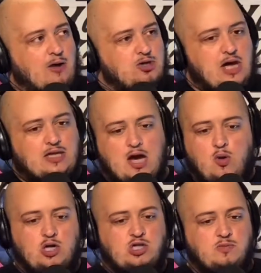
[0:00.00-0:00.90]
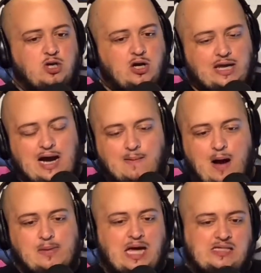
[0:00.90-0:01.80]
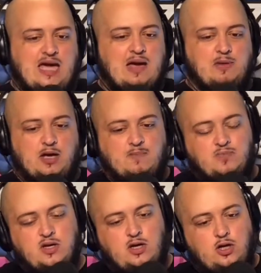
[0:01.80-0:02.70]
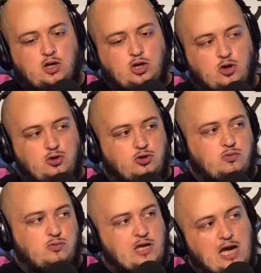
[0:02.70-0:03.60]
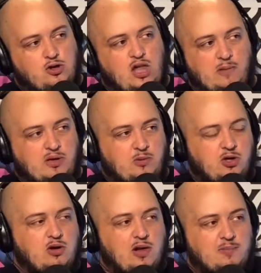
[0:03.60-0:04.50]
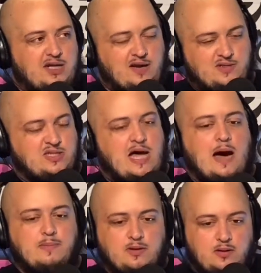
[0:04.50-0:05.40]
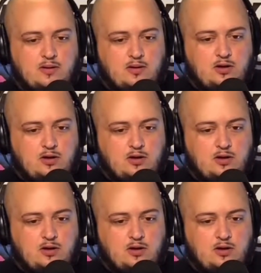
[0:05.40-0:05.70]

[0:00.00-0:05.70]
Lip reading: Like, I always got that question, like, I'll be like, damn, like, yeah, you love me, but you ain't love me enough to stop.